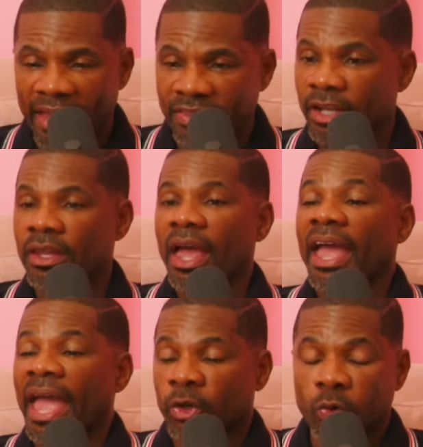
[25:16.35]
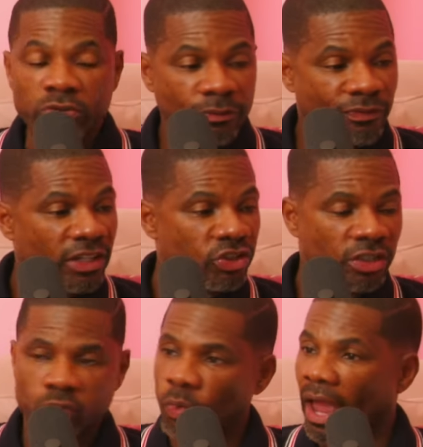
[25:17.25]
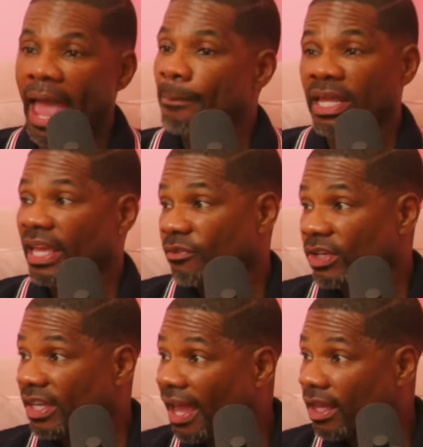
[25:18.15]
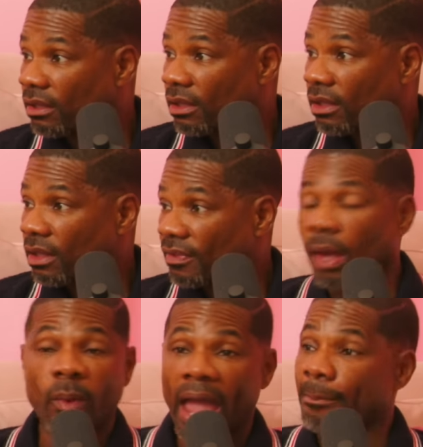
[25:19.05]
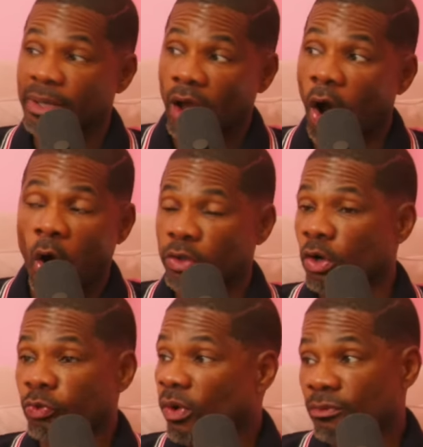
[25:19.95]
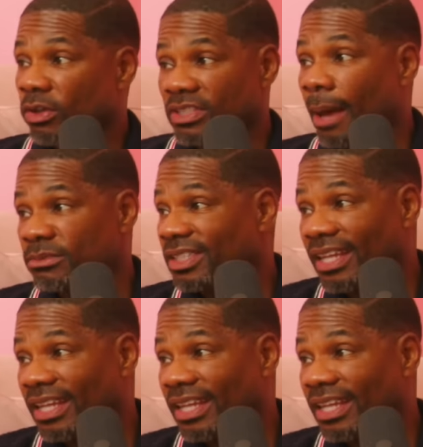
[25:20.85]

And crucifixions were happening every day. They were happening all, you know, 3 and 4 times a